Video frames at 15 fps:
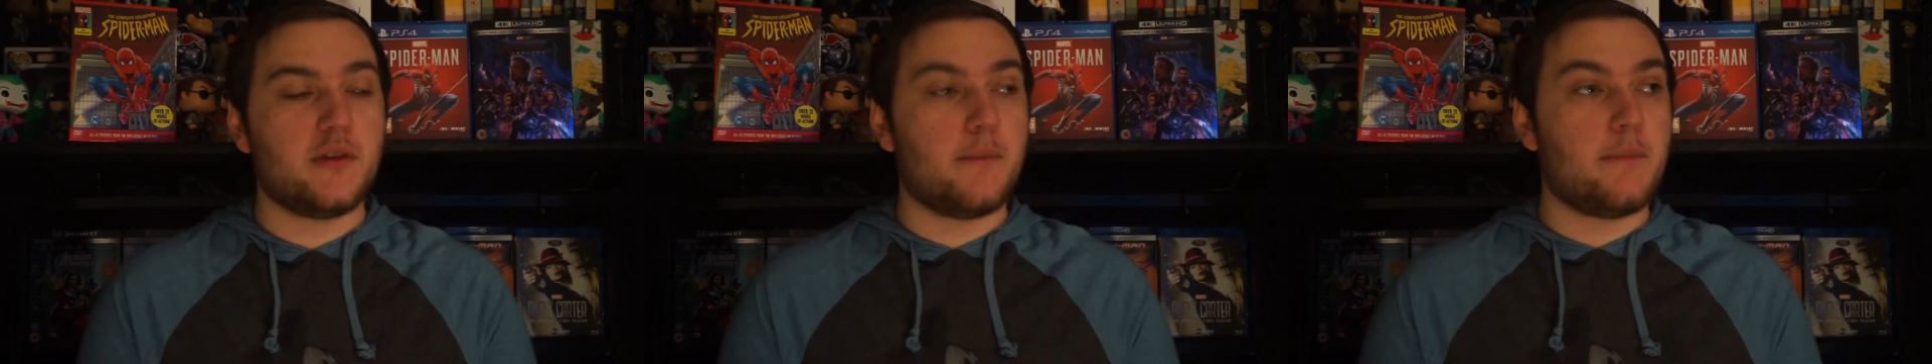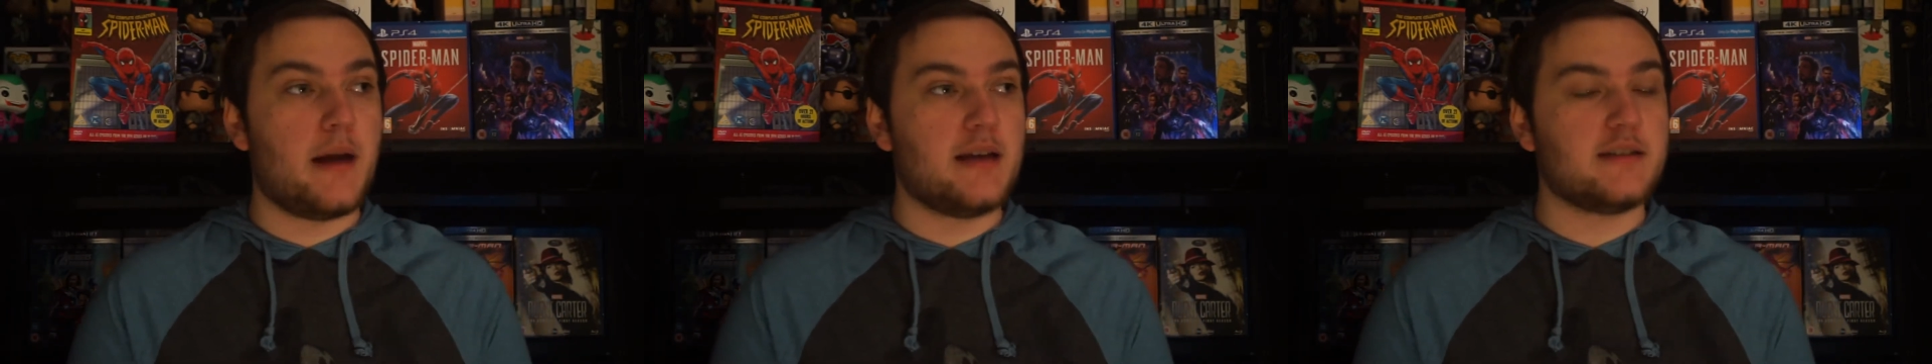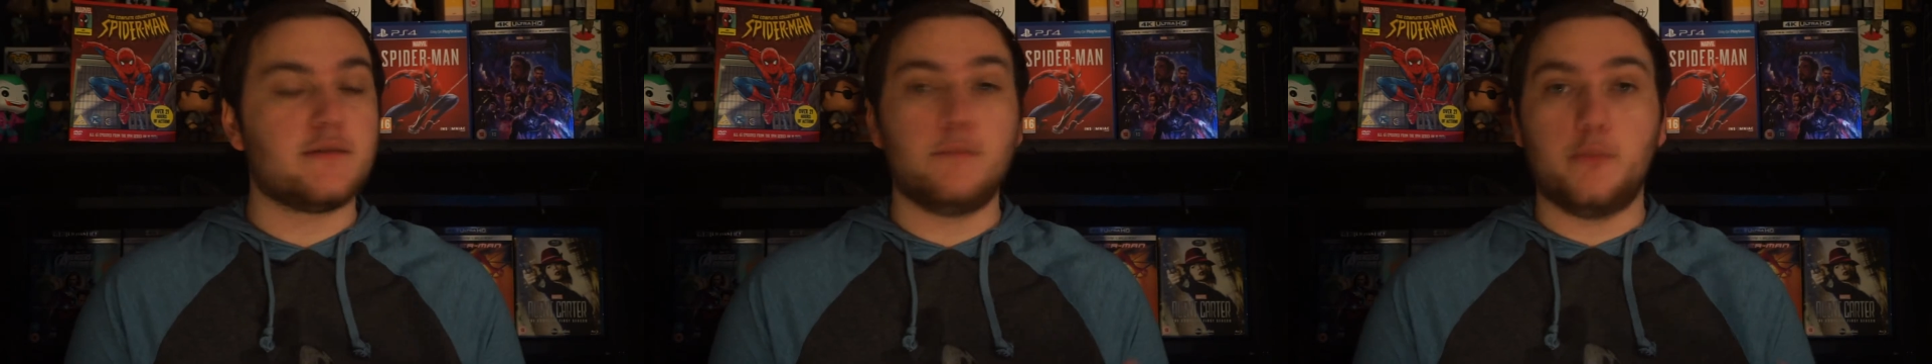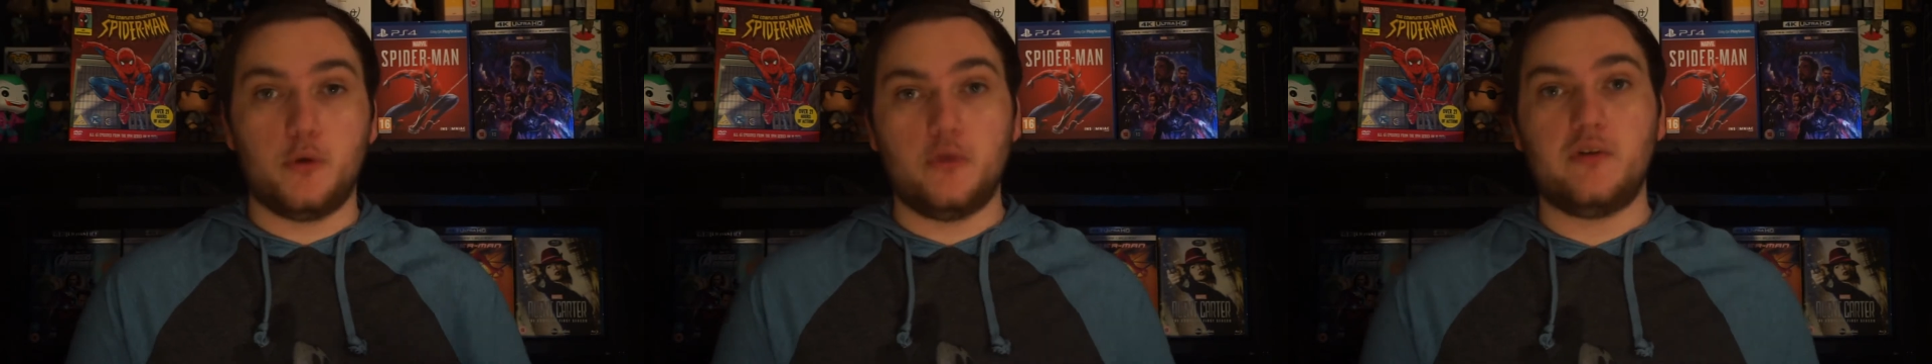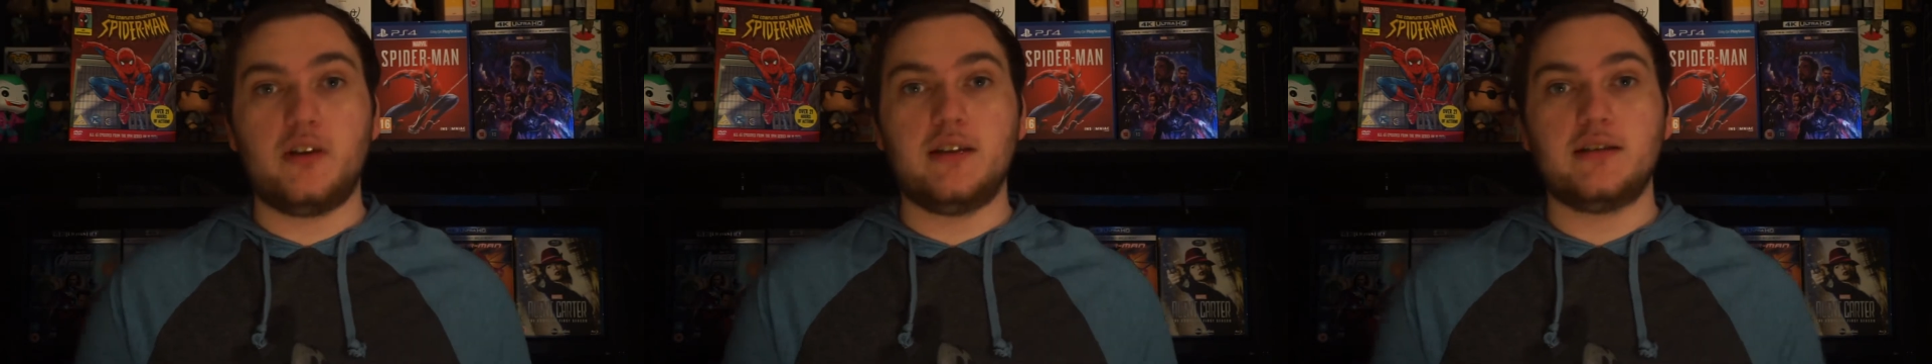with the best
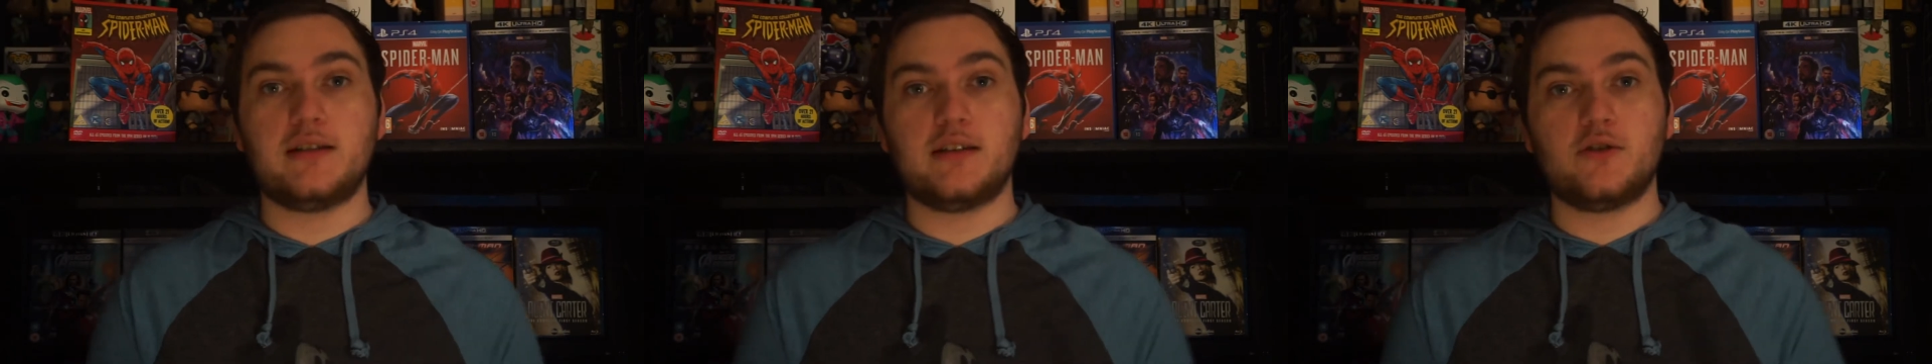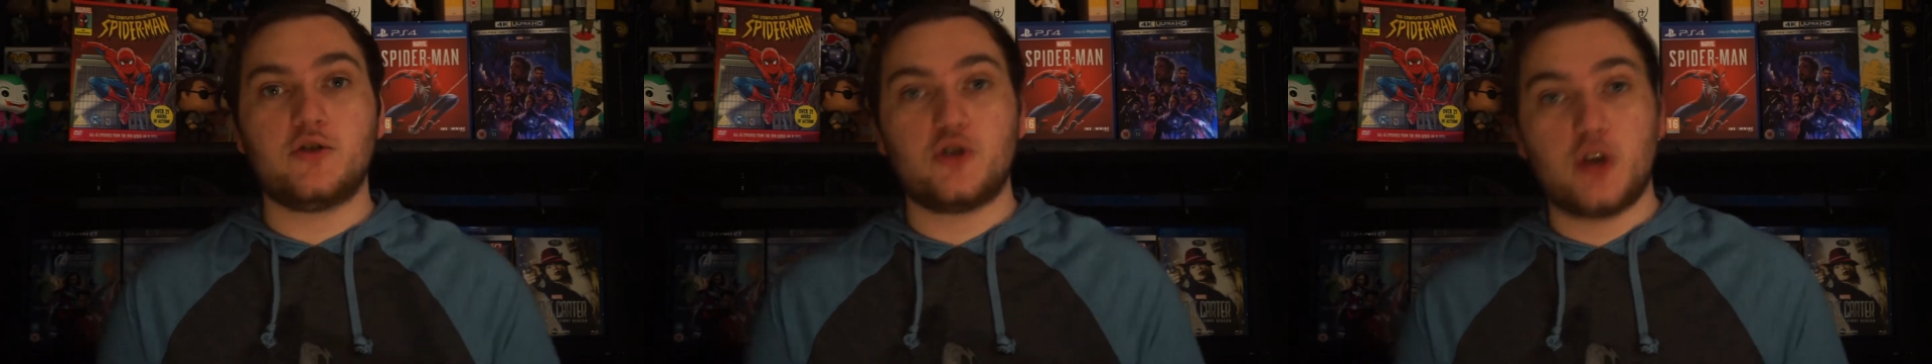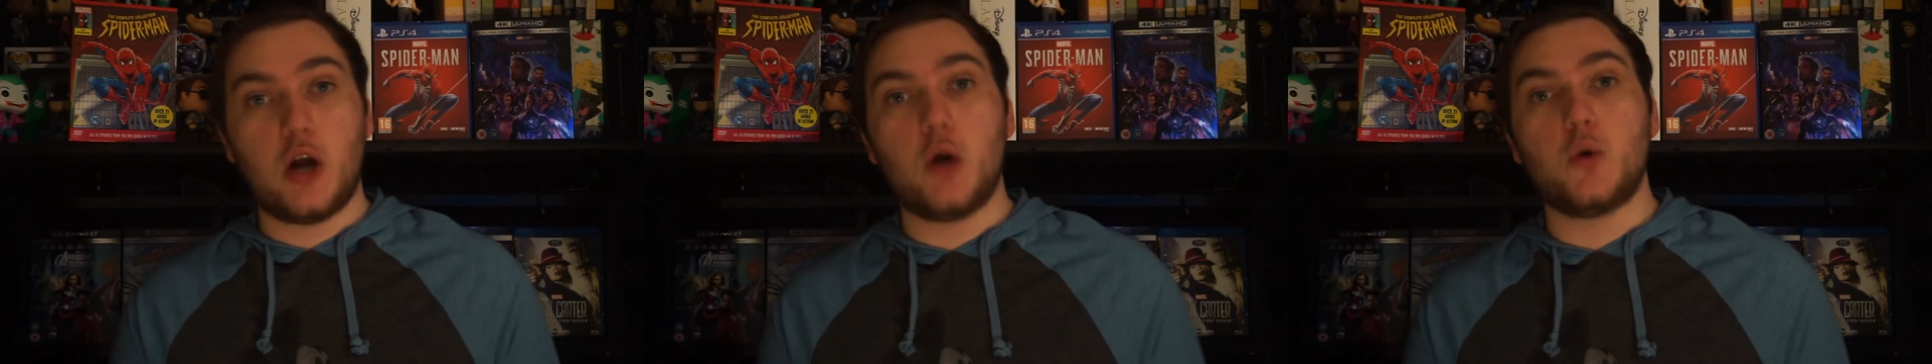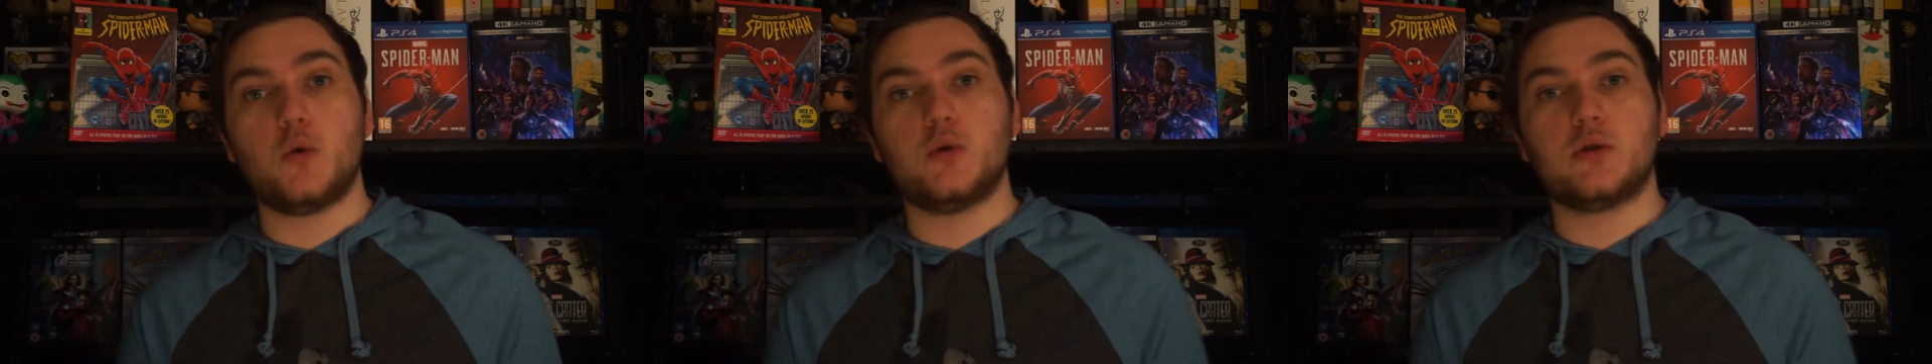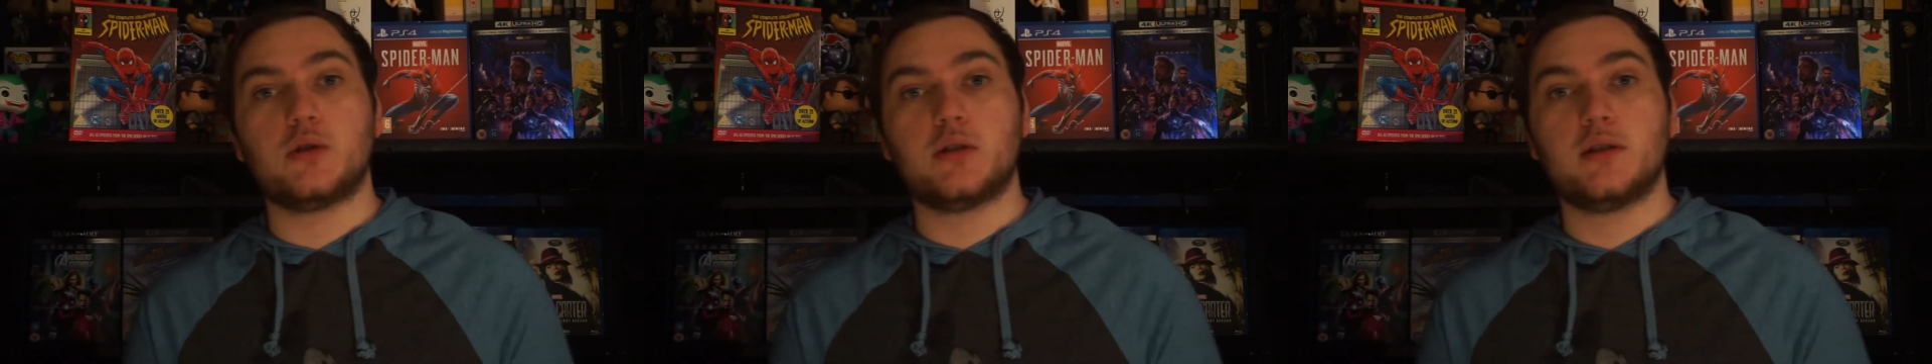movies and
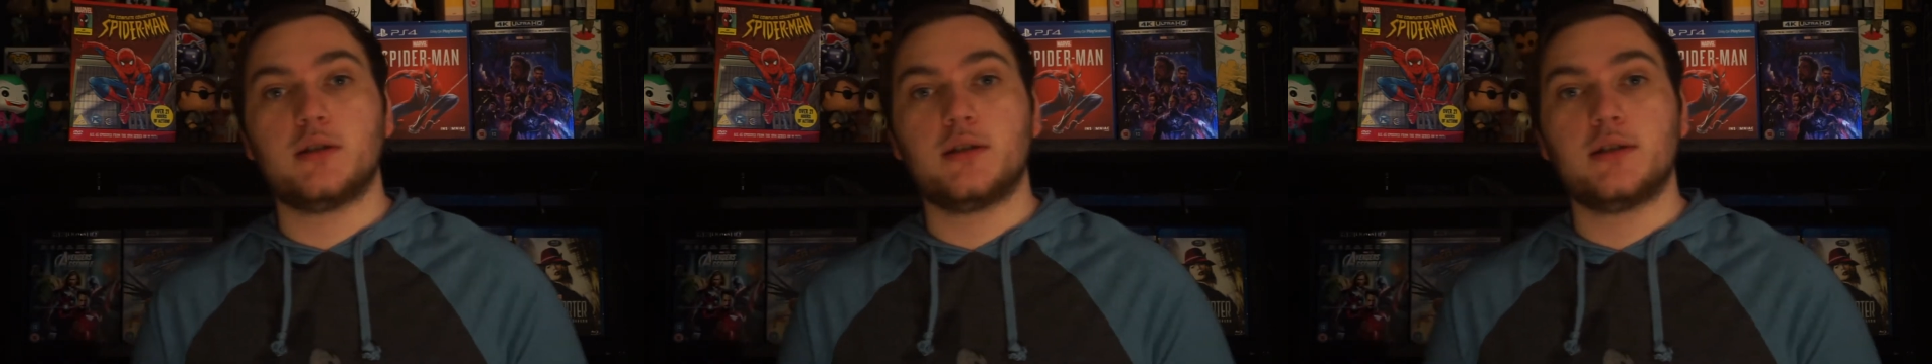shows.